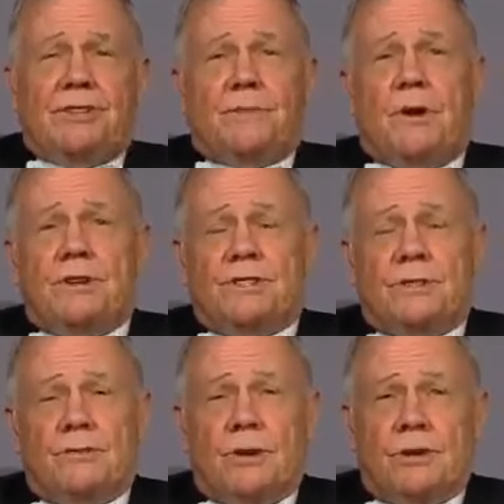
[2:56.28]
various parts
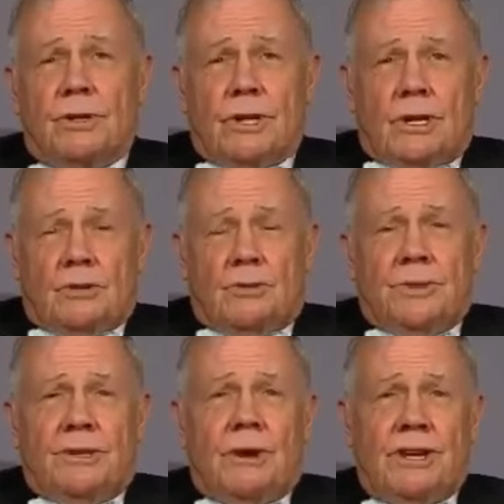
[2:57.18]
of the world will
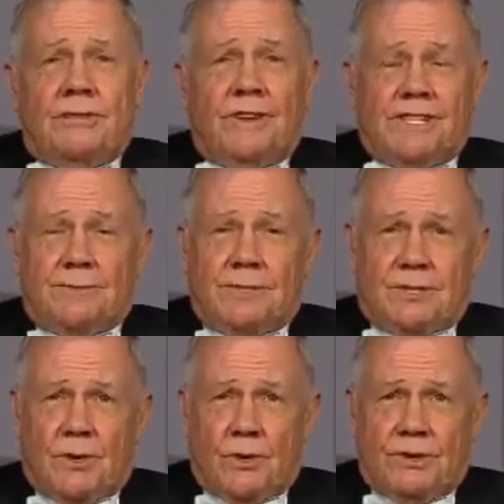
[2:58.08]
be great
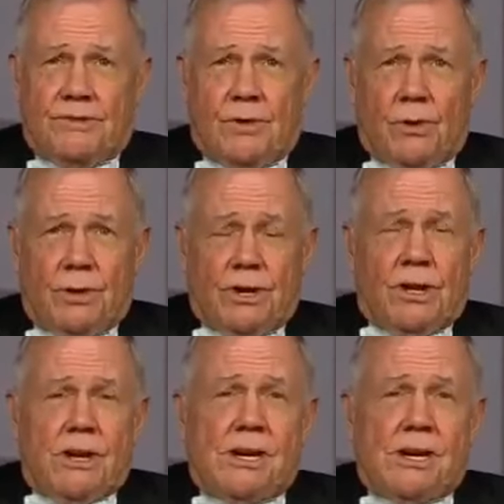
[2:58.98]
investments going forward.